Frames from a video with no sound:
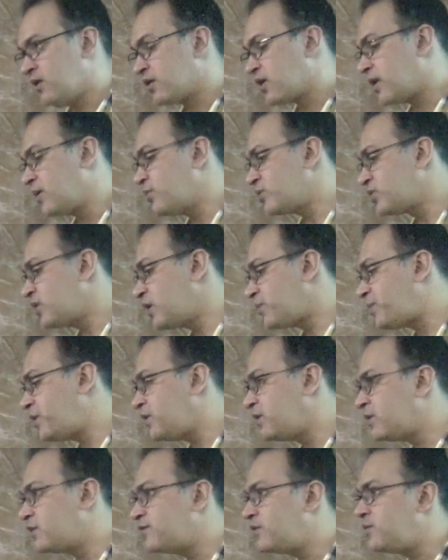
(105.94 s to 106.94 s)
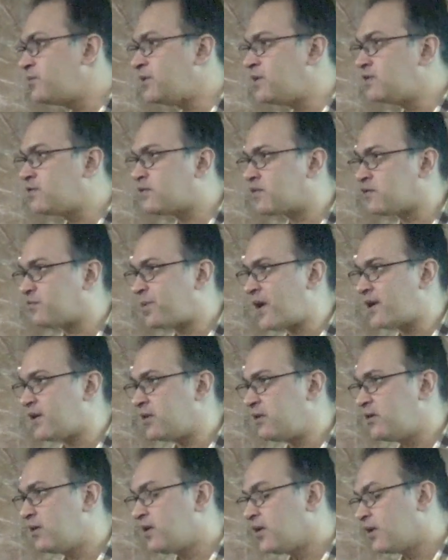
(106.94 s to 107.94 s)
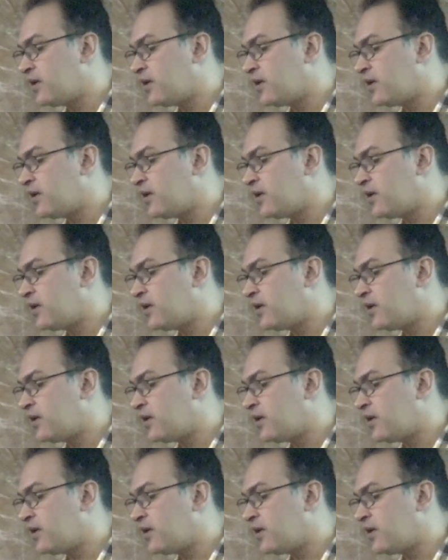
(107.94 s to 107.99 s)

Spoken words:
Chemotherapy here we means cisplatin,